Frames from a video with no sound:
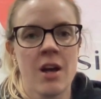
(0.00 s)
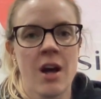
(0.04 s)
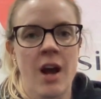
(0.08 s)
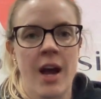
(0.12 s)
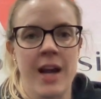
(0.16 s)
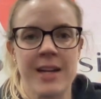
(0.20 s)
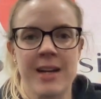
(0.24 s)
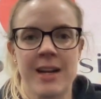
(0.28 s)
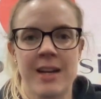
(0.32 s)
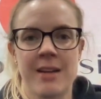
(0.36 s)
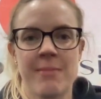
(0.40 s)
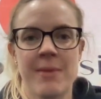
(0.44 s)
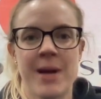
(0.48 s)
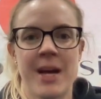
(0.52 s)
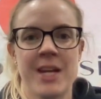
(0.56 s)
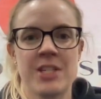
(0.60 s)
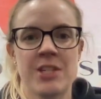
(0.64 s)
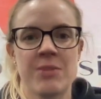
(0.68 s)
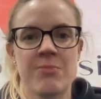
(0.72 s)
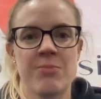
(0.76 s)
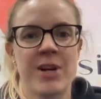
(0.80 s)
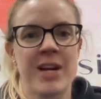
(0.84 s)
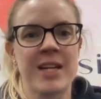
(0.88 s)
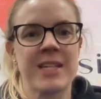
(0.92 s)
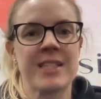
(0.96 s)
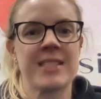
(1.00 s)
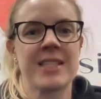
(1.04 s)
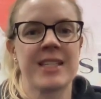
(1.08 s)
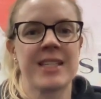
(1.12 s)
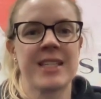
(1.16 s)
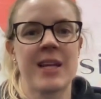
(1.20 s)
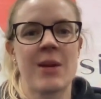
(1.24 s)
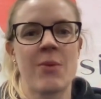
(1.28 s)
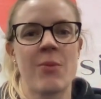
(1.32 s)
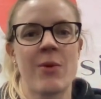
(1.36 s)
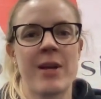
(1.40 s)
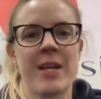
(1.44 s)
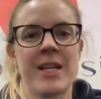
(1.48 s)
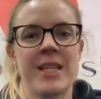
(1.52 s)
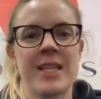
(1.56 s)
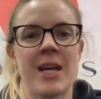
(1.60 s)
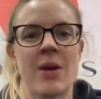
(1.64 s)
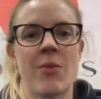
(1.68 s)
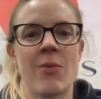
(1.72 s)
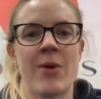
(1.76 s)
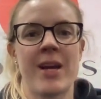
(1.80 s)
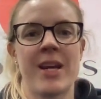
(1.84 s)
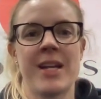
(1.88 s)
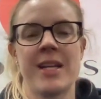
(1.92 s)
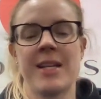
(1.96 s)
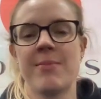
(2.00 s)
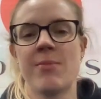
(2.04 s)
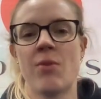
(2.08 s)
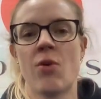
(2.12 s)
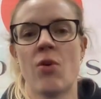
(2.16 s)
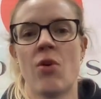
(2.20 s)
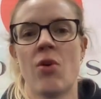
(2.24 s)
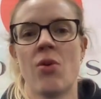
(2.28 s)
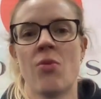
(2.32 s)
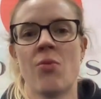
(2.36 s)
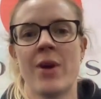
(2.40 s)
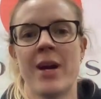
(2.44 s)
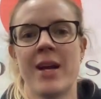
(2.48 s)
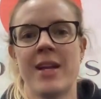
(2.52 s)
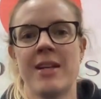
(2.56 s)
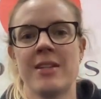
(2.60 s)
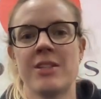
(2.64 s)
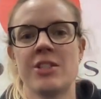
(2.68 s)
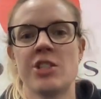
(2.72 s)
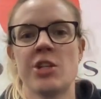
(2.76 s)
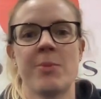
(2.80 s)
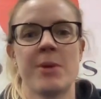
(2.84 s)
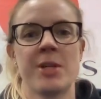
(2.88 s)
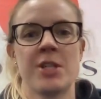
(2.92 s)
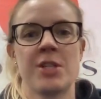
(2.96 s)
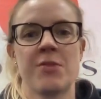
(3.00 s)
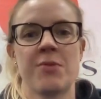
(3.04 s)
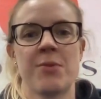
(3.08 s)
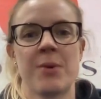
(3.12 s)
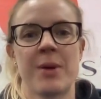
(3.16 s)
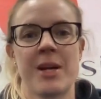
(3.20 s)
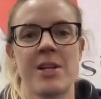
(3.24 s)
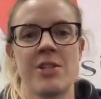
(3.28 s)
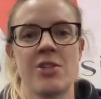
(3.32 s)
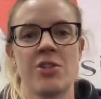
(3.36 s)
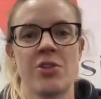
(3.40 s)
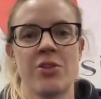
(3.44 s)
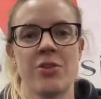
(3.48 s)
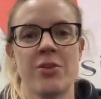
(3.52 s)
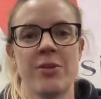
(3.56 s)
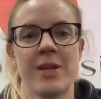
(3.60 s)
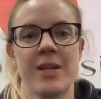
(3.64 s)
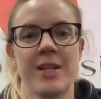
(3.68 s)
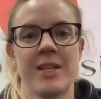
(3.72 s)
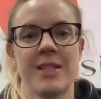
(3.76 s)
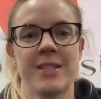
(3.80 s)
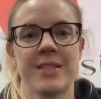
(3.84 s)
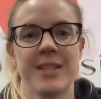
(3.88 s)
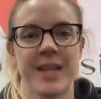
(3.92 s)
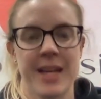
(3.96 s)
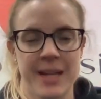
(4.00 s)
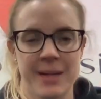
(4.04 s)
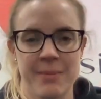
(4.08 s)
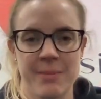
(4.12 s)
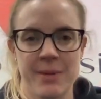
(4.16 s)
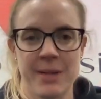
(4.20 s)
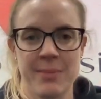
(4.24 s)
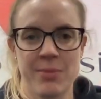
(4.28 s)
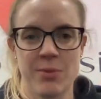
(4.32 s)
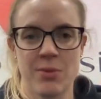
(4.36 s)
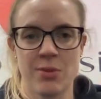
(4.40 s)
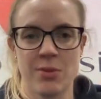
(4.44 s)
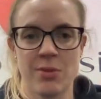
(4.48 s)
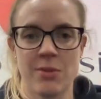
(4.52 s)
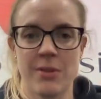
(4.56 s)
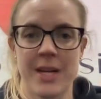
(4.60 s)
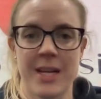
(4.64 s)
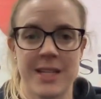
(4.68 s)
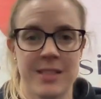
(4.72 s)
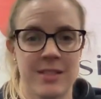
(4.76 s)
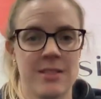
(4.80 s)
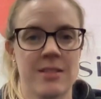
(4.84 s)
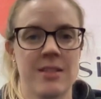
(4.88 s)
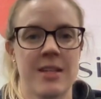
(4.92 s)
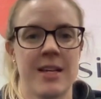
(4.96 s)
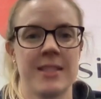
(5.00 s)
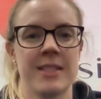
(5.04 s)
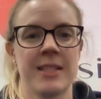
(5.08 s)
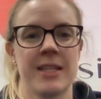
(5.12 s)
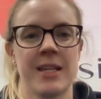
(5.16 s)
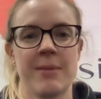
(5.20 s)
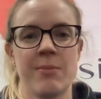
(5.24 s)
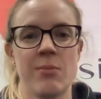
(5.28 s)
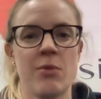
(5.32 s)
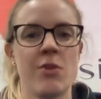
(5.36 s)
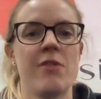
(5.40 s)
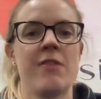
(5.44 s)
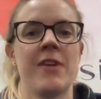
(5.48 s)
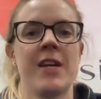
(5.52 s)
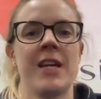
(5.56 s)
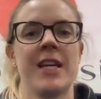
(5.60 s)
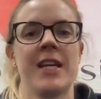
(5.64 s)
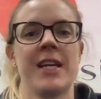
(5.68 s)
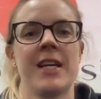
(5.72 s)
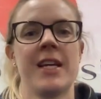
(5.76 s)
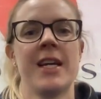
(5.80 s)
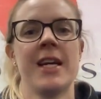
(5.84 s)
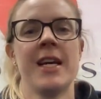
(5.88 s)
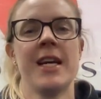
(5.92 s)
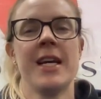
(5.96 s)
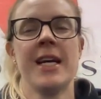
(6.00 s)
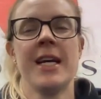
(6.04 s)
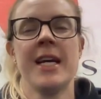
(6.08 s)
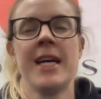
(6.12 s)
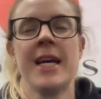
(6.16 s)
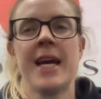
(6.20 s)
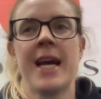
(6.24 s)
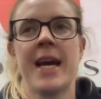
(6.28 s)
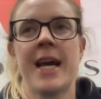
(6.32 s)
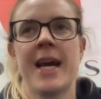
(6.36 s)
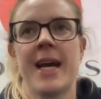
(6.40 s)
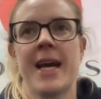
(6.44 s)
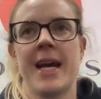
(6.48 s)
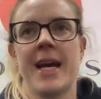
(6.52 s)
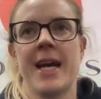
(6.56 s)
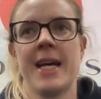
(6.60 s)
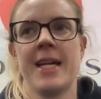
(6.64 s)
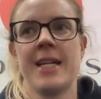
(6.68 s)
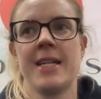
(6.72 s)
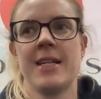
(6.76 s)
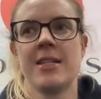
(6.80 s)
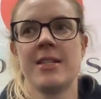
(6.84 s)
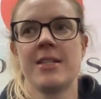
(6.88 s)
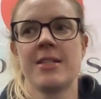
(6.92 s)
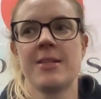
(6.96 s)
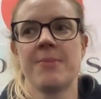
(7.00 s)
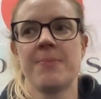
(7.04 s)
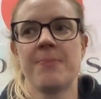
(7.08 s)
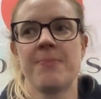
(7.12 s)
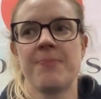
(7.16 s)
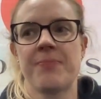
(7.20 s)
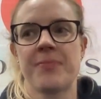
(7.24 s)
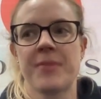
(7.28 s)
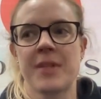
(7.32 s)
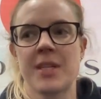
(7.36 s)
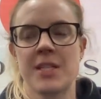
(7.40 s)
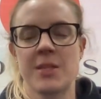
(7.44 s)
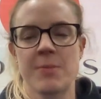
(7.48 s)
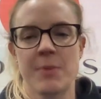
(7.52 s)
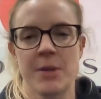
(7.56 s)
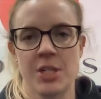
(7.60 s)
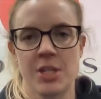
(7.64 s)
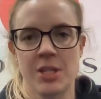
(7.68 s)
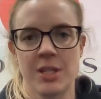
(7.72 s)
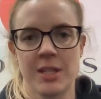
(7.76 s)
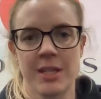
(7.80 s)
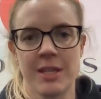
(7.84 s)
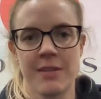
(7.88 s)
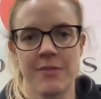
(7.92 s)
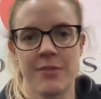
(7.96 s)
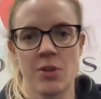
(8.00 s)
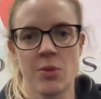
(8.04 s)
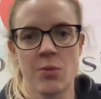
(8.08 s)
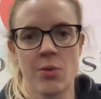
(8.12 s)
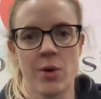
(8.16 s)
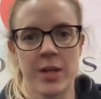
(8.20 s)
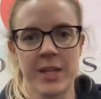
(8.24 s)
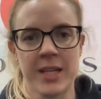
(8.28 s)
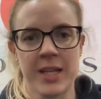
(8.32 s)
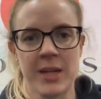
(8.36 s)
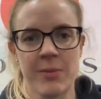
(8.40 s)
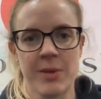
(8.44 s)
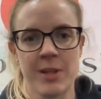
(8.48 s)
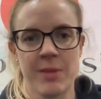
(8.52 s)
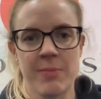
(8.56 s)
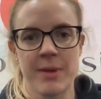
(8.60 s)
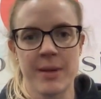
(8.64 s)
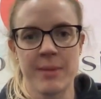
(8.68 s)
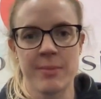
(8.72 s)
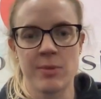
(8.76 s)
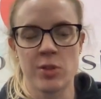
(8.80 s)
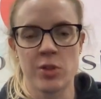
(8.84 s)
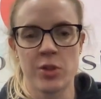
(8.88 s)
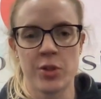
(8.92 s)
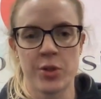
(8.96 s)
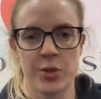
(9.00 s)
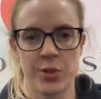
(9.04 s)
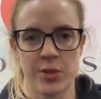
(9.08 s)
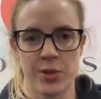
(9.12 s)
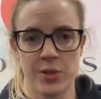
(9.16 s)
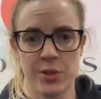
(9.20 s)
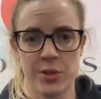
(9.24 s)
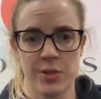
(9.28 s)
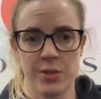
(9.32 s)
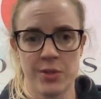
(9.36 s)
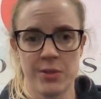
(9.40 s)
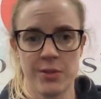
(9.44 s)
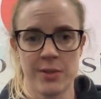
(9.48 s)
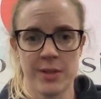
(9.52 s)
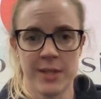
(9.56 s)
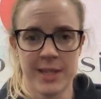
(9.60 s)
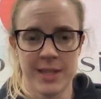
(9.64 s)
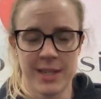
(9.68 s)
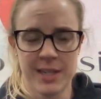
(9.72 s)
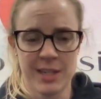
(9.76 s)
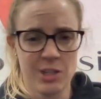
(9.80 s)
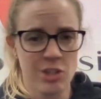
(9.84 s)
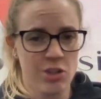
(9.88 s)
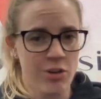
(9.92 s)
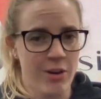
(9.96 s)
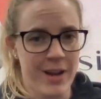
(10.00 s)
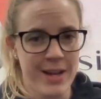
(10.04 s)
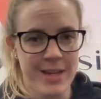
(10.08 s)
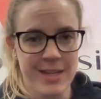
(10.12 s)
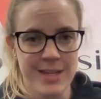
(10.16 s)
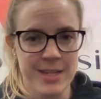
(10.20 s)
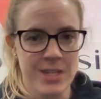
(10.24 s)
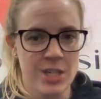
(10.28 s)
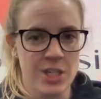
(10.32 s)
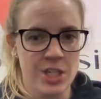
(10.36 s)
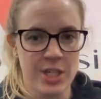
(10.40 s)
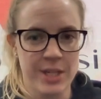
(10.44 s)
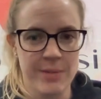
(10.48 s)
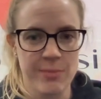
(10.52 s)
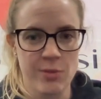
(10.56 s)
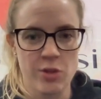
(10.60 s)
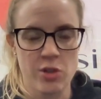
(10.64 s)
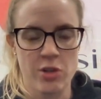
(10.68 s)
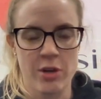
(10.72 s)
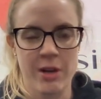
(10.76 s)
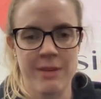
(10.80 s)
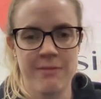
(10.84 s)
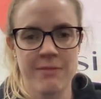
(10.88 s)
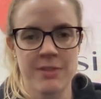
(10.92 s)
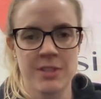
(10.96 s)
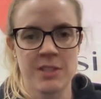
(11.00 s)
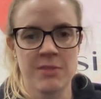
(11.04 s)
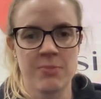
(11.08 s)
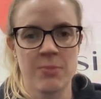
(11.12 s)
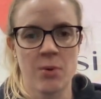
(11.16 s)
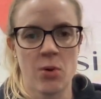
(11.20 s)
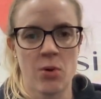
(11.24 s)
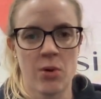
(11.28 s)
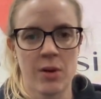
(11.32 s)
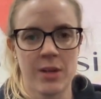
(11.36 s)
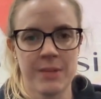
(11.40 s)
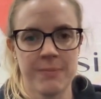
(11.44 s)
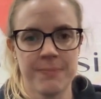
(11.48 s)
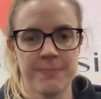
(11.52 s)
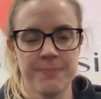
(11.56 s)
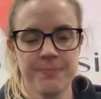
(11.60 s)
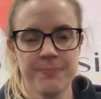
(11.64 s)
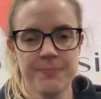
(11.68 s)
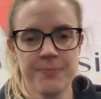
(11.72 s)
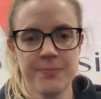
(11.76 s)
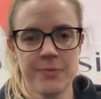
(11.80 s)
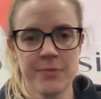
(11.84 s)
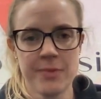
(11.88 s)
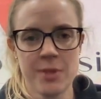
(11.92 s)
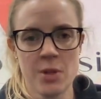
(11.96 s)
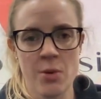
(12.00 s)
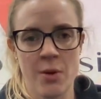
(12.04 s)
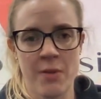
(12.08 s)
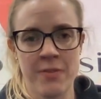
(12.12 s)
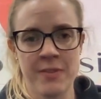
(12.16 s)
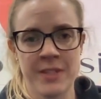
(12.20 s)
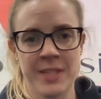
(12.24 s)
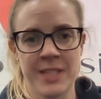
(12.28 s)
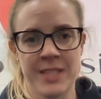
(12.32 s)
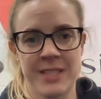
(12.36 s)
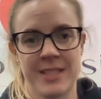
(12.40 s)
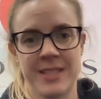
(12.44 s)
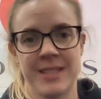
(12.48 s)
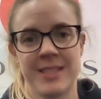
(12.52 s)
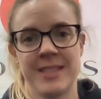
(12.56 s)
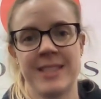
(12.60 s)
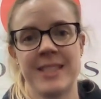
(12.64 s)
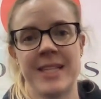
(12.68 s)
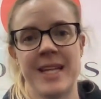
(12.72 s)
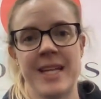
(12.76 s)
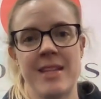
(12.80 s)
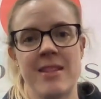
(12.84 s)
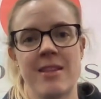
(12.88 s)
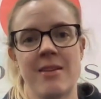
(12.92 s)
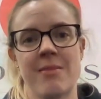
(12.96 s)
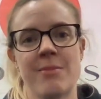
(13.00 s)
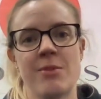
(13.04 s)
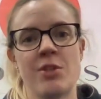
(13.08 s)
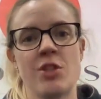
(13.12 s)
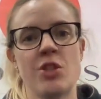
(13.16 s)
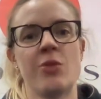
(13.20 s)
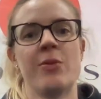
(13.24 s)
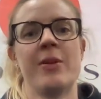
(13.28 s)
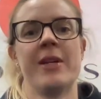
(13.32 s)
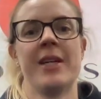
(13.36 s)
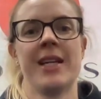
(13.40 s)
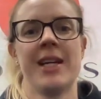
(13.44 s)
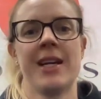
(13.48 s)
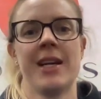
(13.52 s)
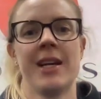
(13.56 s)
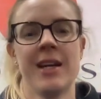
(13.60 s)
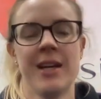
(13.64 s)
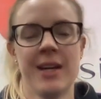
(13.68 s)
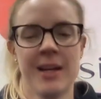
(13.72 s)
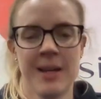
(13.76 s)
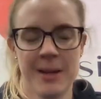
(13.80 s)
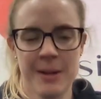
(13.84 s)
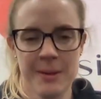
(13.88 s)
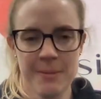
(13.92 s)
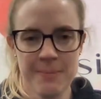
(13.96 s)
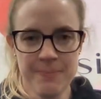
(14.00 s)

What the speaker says: I can't imagine practicing that in that way anymore when so much of what I do is getting people exercising and moving, and especially if you're working with people who train in a gym or train for sport, you often need to see them doing